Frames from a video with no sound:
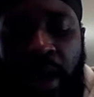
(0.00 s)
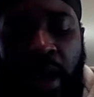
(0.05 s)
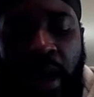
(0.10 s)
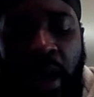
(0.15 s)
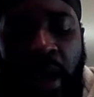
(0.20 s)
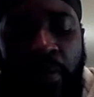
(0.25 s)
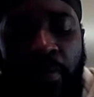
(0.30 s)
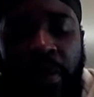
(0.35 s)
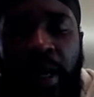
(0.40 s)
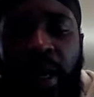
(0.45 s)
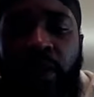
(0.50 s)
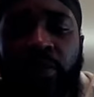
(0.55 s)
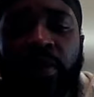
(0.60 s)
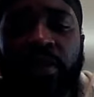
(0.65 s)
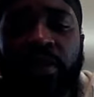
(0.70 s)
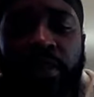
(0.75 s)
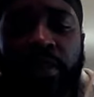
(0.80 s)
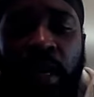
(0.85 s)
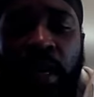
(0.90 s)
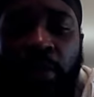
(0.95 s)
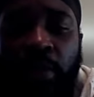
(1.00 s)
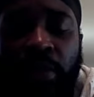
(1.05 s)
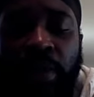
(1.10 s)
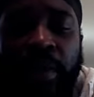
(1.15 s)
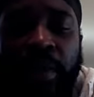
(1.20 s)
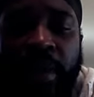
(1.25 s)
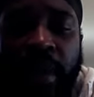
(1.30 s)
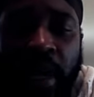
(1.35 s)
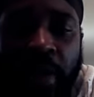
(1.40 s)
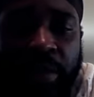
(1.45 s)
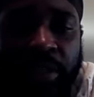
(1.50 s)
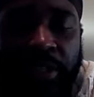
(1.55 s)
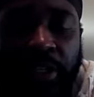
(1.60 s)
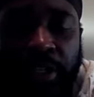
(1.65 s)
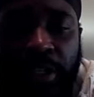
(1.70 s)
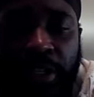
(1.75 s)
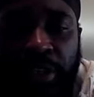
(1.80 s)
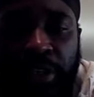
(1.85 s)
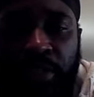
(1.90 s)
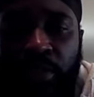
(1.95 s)
I'm going to
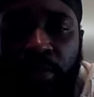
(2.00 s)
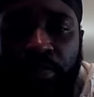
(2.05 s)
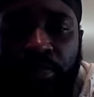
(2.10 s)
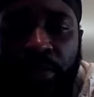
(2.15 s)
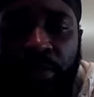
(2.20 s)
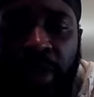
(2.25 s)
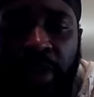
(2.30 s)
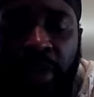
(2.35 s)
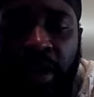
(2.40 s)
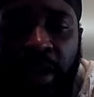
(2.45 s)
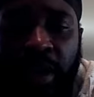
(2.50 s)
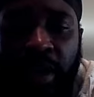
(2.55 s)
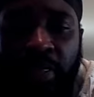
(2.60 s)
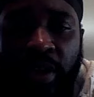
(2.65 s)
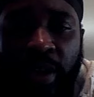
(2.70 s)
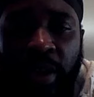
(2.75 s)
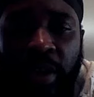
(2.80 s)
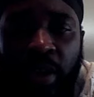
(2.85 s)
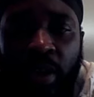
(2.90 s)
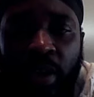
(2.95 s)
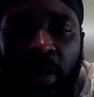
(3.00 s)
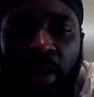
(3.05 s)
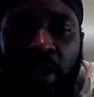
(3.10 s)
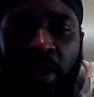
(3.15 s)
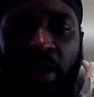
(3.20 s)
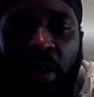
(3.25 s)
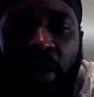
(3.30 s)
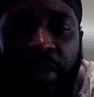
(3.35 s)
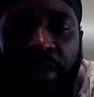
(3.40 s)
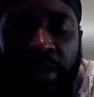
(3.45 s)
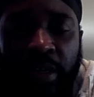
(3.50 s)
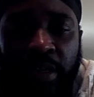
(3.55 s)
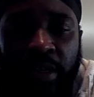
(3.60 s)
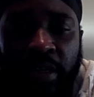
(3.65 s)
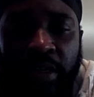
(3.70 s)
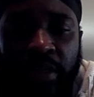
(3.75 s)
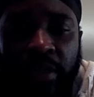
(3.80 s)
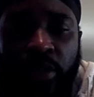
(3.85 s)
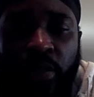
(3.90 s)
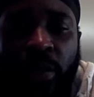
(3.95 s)
guarantee you, okay, that
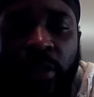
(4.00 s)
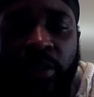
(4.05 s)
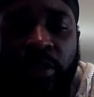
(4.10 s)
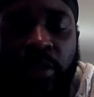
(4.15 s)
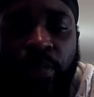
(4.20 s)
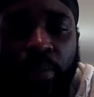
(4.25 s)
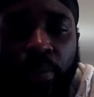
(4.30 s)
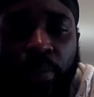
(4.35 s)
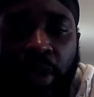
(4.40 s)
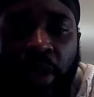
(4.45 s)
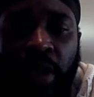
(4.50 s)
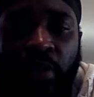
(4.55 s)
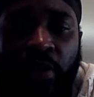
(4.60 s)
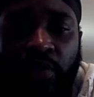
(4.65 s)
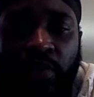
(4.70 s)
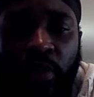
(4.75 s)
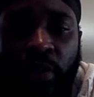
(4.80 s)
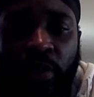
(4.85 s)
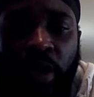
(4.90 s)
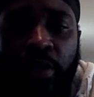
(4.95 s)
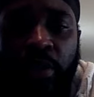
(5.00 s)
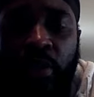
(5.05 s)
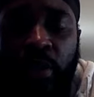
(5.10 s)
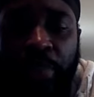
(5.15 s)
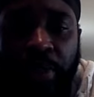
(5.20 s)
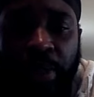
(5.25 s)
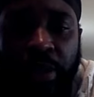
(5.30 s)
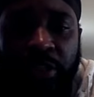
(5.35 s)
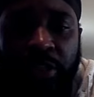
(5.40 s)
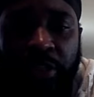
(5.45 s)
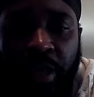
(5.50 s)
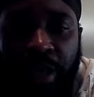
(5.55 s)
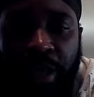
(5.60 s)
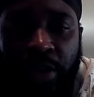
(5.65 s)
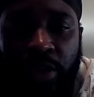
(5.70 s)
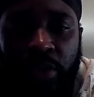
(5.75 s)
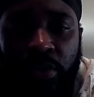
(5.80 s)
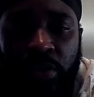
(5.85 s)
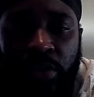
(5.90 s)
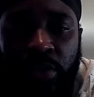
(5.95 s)
Cornelius wasn't praying for a new pair of
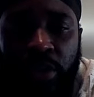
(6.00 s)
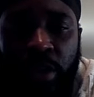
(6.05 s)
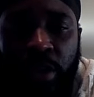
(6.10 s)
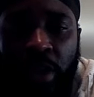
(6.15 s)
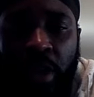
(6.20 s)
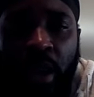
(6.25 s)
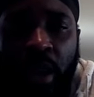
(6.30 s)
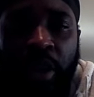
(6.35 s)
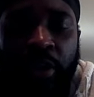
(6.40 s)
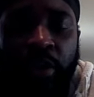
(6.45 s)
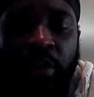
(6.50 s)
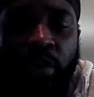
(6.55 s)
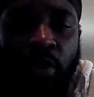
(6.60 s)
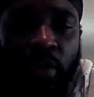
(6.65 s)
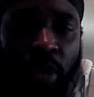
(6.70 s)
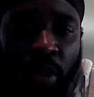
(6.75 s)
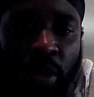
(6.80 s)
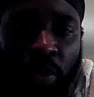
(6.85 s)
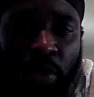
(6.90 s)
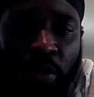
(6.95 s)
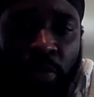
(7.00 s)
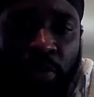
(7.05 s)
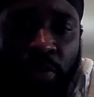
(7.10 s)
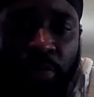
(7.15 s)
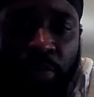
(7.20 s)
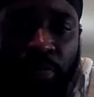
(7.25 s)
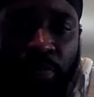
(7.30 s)
sandals, a new coat,